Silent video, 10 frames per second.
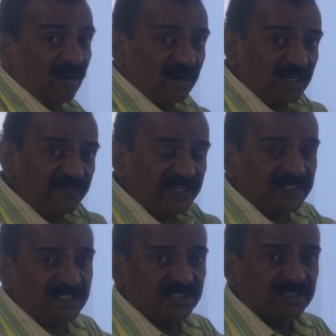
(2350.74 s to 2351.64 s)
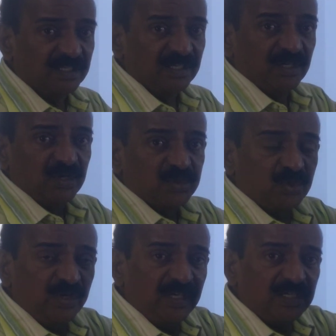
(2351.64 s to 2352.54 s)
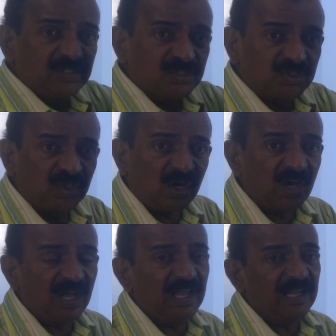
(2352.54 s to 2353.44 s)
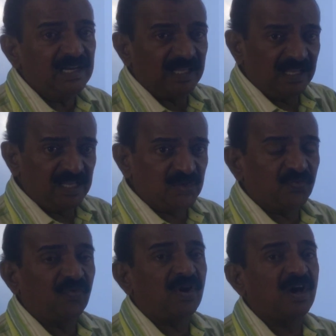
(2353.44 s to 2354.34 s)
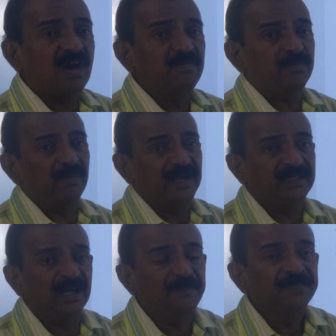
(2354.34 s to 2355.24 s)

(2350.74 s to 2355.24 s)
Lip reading: already we discussed. So yes, soil is formed by the